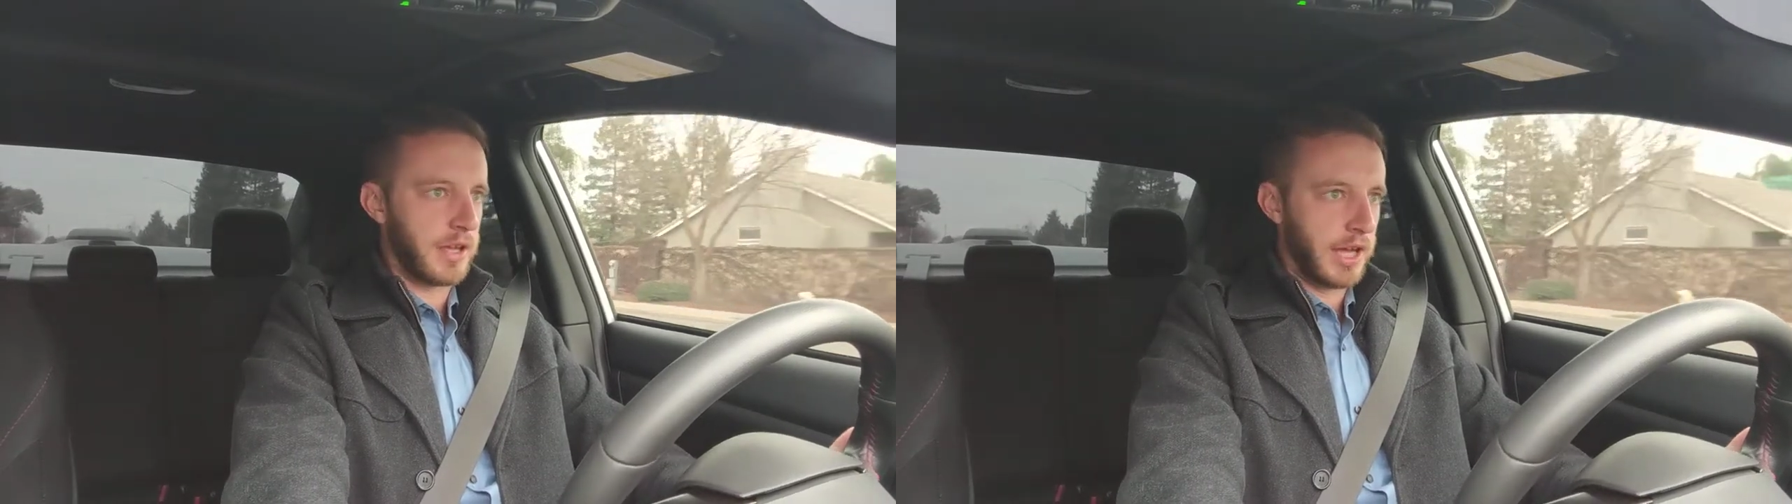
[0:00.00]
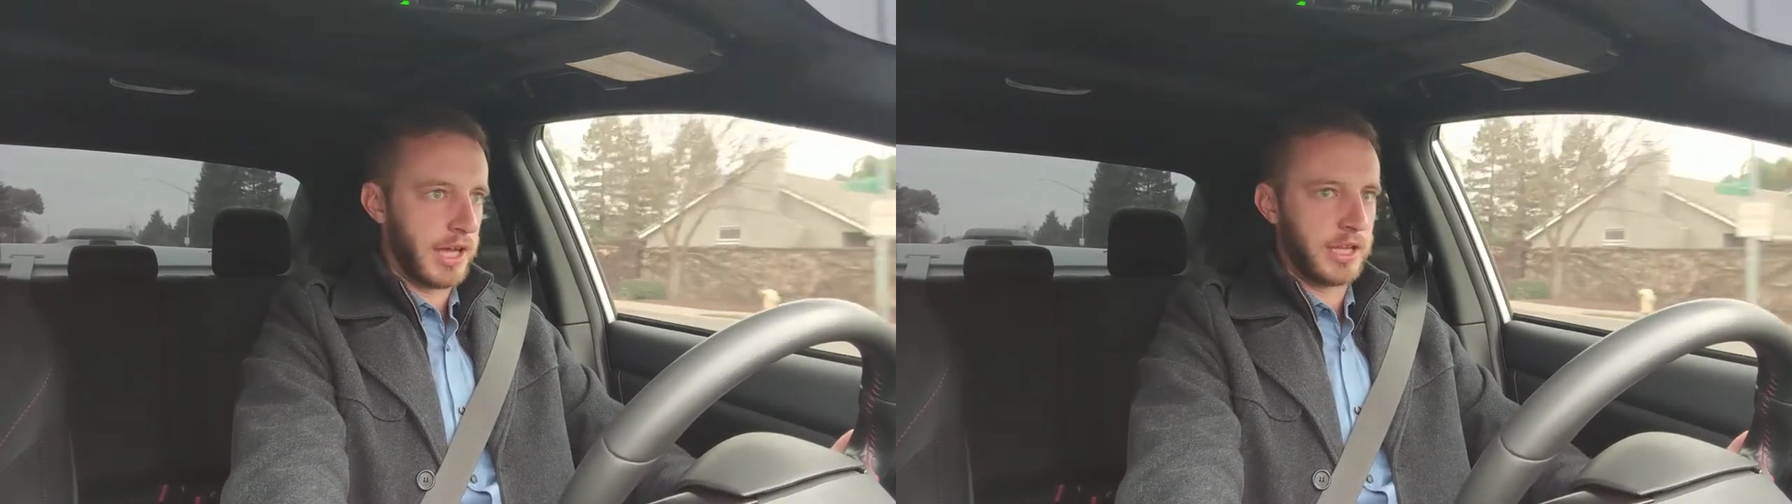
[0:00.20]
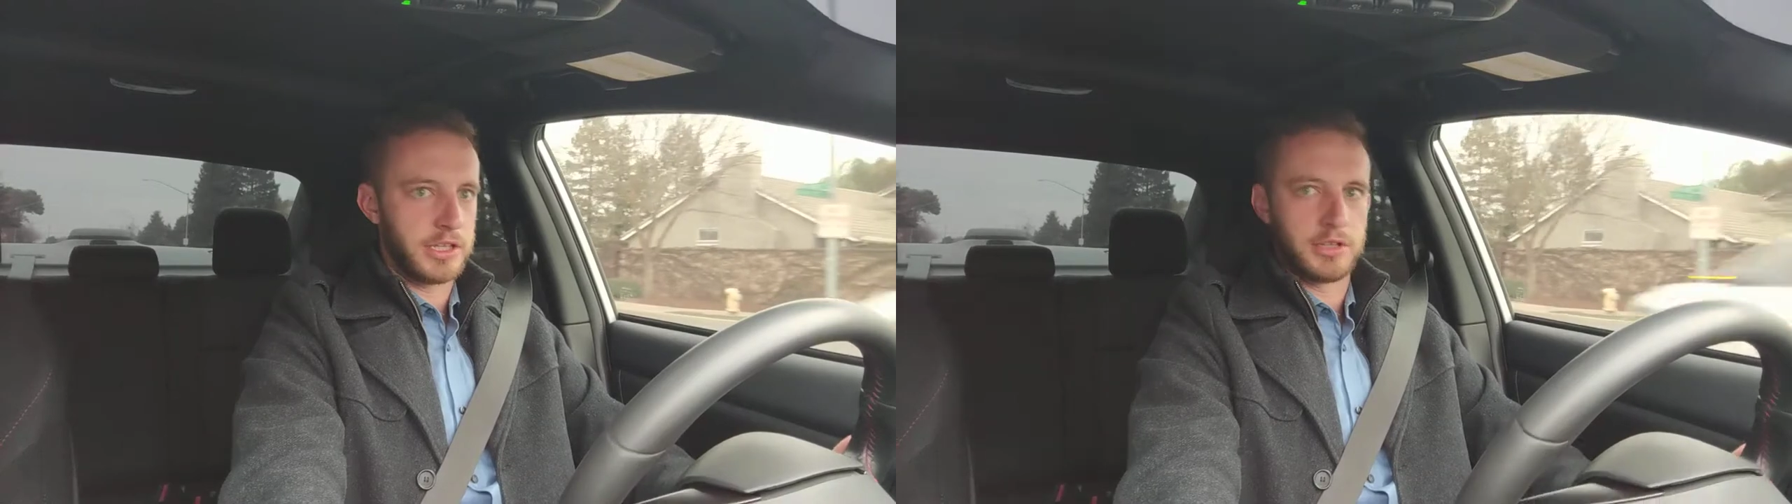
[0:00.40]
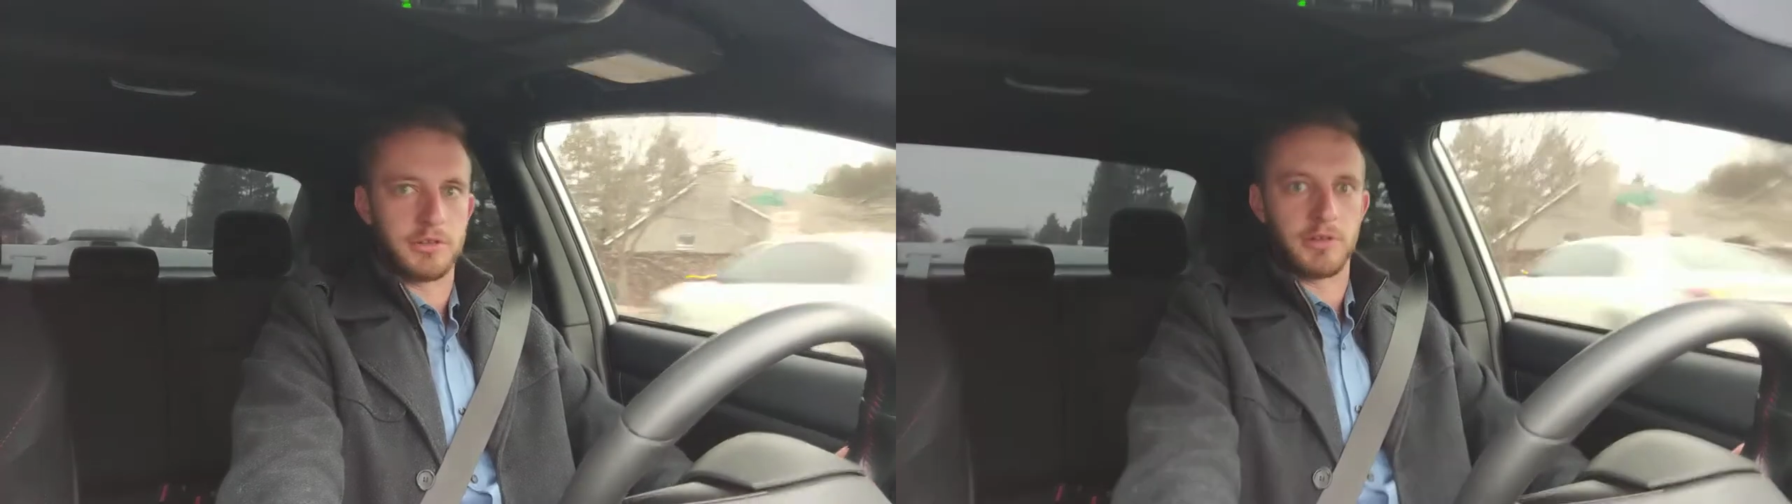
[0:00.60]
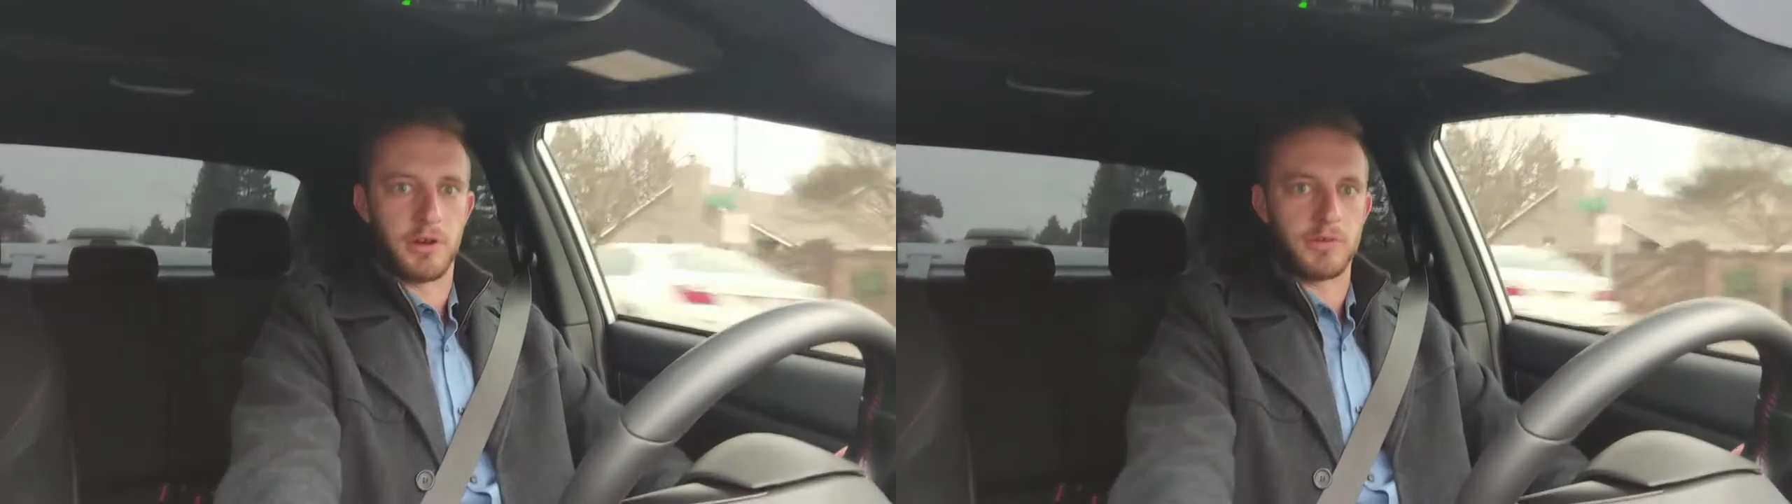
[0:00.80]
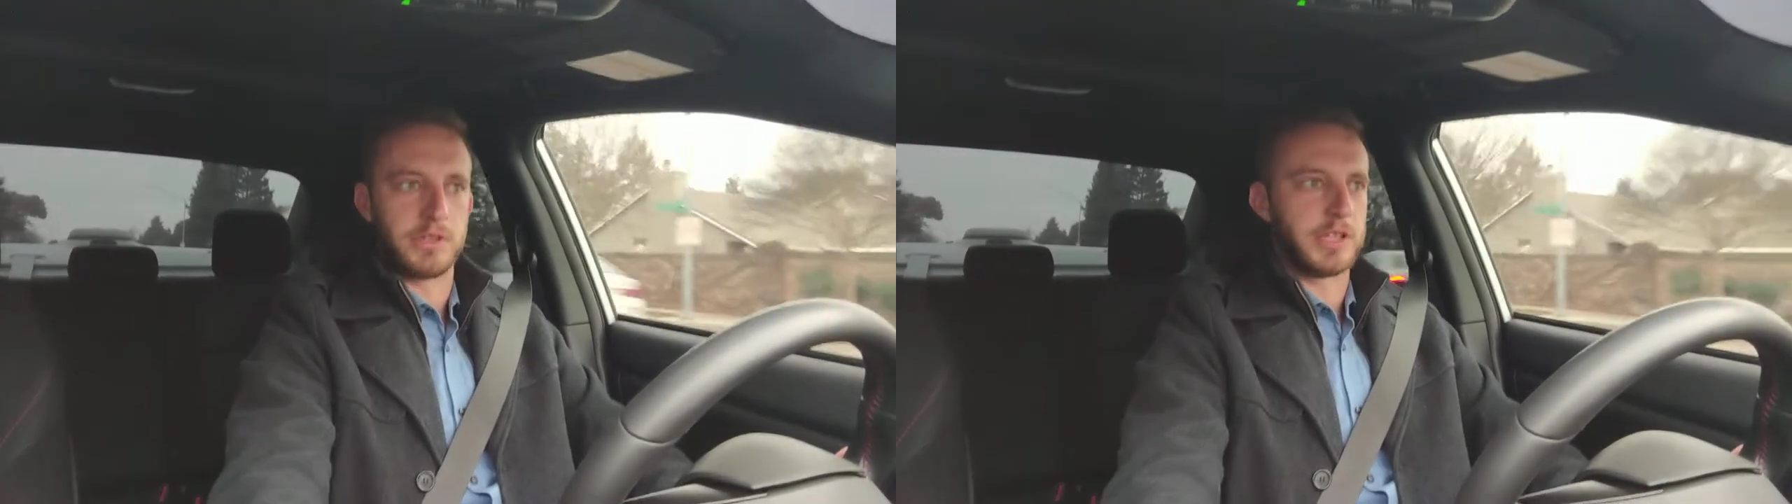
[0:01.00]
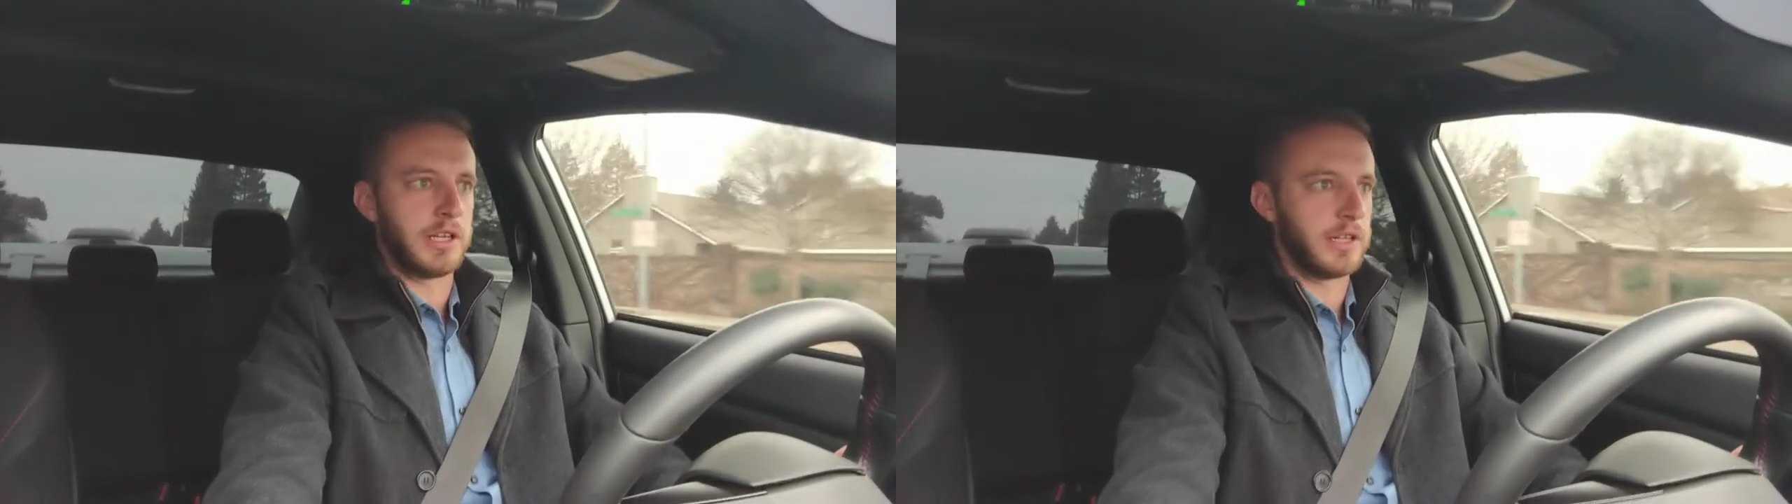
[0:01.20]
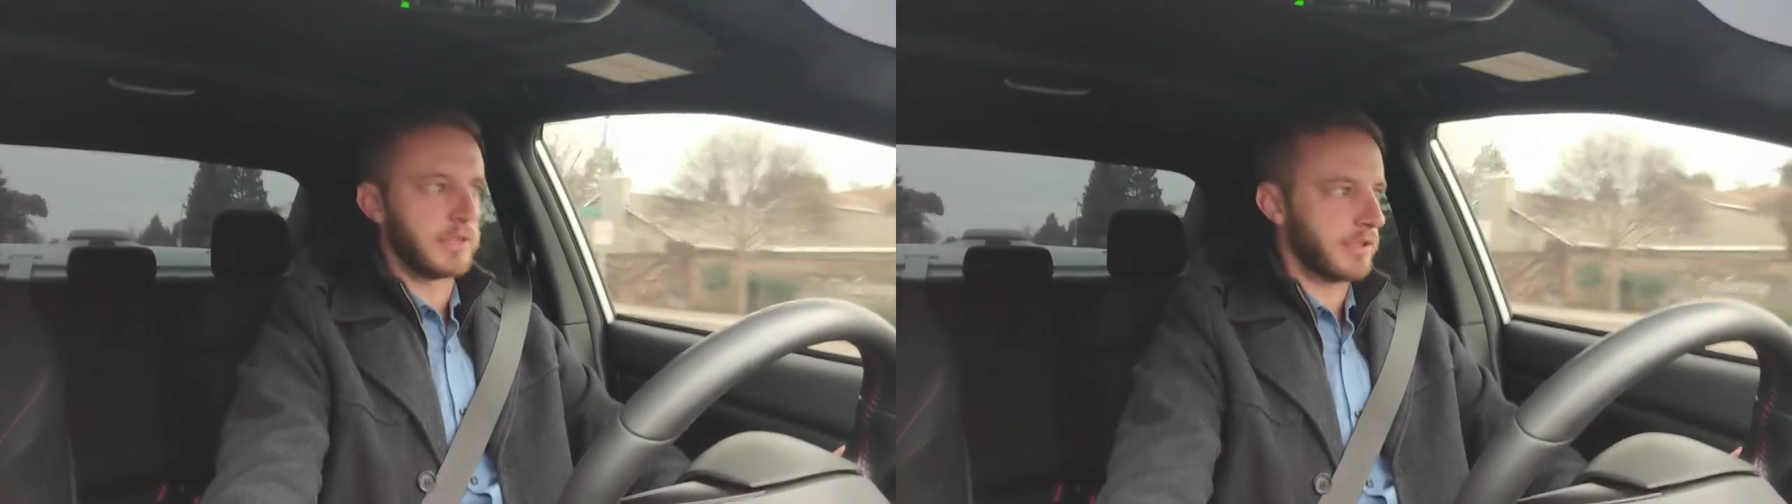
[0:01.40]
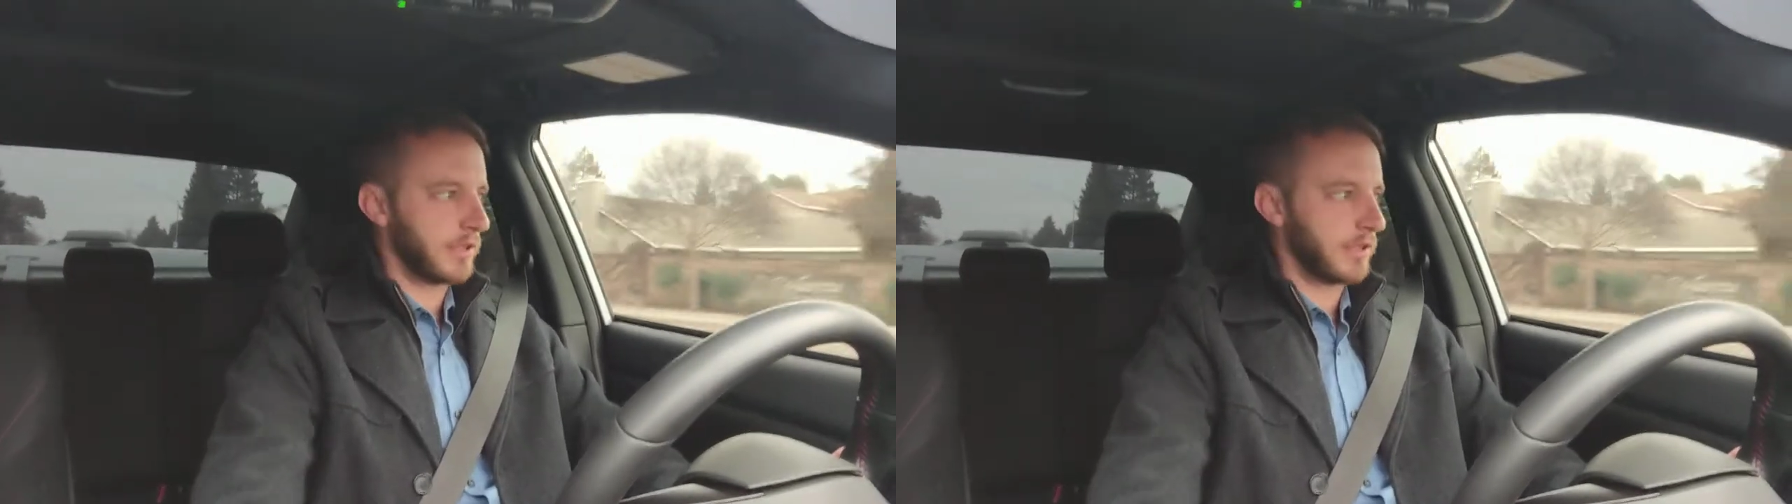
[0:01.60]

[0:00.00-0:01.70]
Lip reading: and you're only